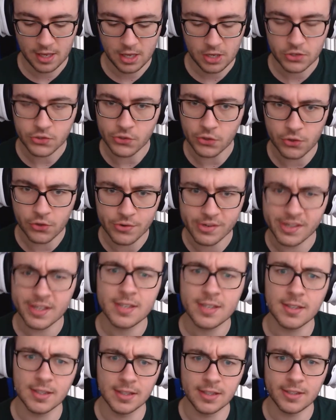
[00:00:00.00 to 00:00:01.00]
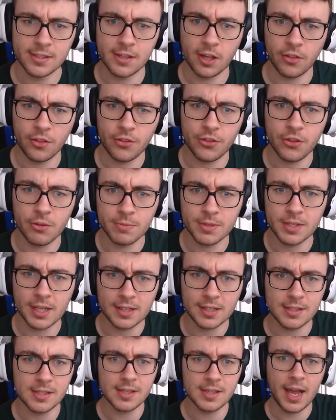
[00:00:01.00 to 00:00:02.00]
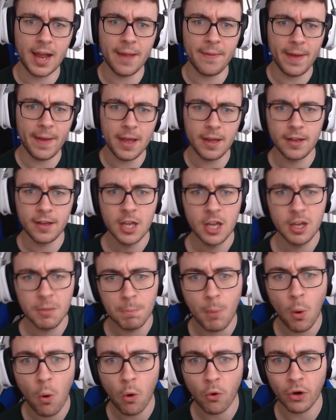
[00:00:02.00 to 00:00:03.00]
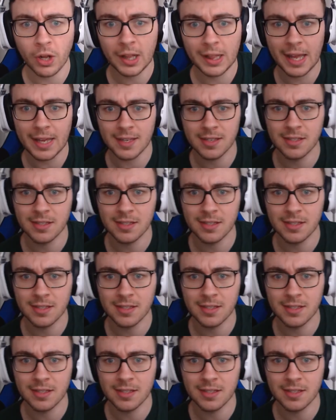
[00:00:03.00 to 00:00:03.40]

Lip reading: So the resistance on the thumbsticks is either more or less.